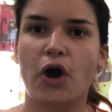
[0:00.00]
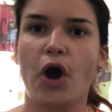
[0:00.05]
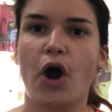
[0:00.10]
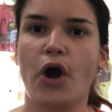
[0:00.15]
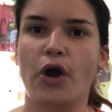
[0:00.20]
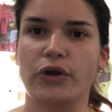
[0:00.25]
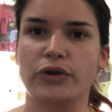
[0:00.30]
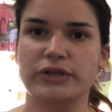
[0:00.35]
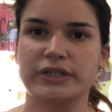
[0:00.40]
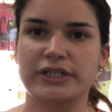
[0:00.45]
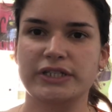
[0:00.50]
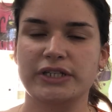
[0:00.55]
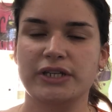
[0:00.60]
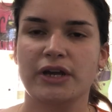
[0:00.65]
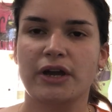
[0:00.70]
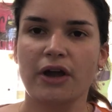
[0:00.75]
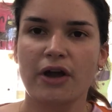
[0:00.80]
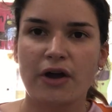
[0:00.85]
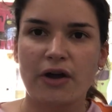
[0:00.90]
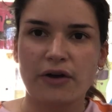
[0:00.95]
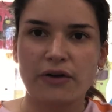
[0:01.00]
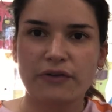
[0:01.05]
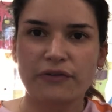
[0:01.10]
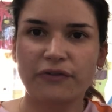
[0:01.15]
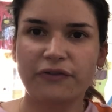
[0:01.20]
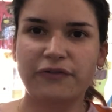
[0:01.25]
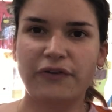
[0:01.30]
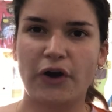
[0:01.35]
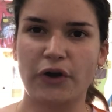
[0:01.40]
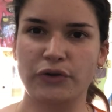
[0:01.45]
oat?
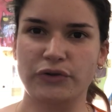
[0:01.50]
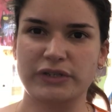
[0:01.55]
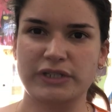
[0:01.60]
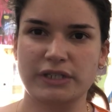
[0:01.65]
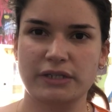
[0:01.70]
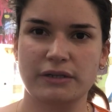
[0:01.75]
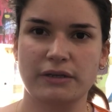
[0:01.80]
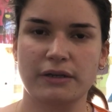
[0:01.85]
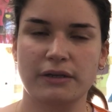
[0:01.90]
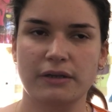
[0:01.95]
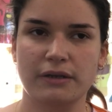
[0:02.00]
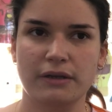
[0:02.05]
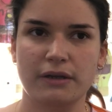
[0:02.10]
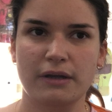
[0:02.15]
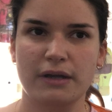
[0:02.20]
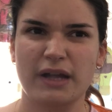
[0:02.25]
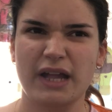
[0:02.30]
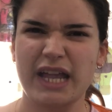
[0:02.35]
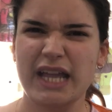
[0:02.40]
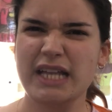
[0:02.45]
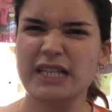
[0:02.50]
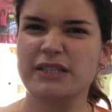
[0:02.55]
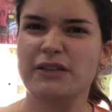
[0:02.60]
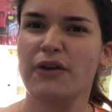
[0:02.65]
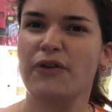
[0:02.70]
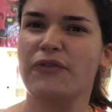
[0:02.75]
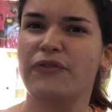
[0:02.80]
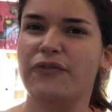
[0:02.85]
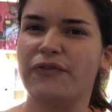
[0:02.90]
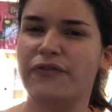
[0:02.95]
Foat. Is
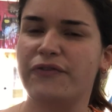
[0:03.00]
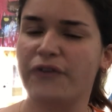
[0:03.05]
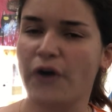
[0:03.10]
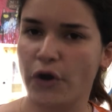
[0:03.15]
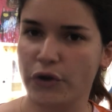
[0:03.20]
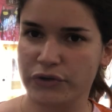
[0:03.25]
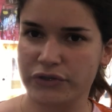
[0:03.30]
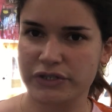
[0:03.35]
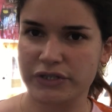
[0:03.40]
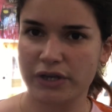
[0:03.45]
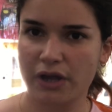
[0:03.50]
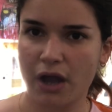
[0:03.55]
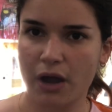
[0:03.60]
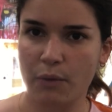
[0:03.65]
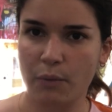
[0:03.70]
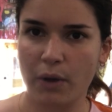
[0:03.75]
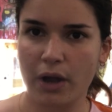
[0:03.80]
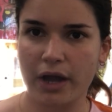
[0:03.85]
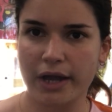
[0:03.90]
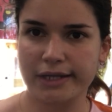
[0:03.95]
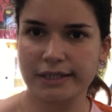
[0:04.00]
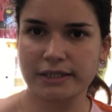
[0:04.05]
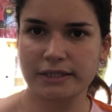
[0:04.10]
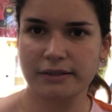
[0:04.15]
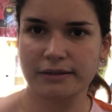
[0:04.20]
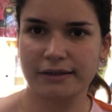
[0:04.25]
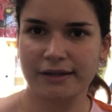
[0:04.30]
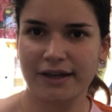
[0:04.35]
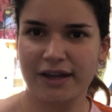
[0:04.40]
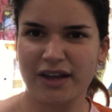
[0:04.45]
foat a word?
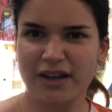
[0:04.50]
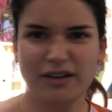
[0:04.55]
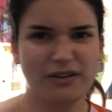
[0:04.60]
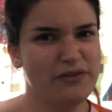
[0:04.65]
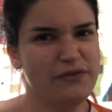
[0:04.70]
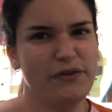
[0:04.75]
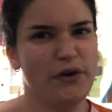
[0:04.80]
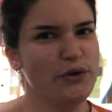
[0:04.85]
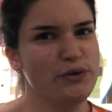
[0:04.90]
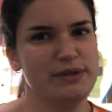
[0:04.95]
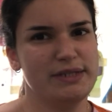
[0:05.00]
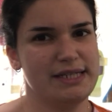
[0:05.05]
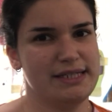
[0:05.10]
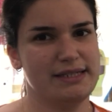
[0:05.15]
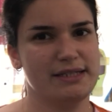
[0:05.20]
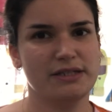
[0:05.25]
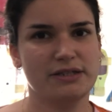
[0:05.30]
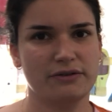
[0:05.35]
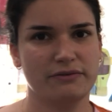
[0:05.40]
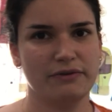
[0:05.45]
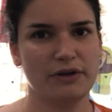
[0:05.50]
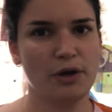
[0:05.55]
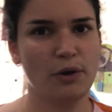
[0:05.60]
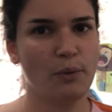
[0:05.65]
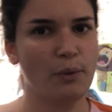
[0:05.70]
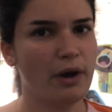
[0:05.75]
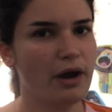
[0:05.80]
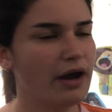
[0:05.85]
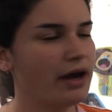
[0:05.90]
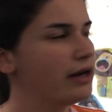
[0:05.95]
Foat isn't a real
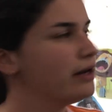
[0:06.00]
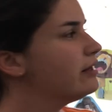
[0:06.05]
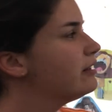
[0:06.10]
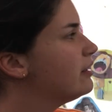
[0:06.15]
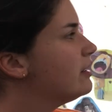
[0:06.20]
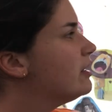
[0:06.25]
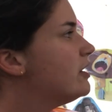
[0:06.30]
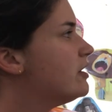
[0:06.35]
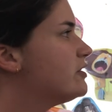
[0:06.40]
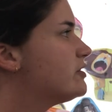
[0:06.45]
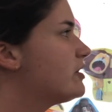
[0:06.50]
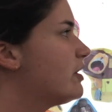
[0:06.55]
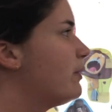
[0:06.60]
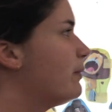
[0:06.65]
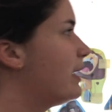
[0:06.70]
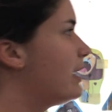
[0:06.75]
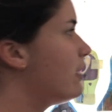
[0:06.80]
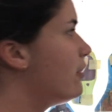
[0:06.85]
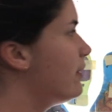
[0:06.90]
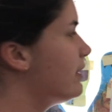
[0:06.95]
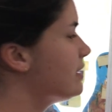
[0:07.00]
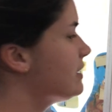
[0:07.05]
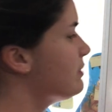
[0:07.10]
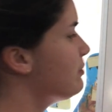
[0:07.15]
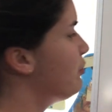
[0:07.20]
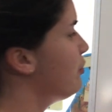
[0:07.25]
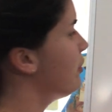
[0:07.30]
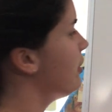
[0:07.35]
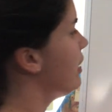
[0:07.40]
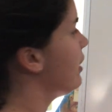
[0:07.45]
word, so we're going to put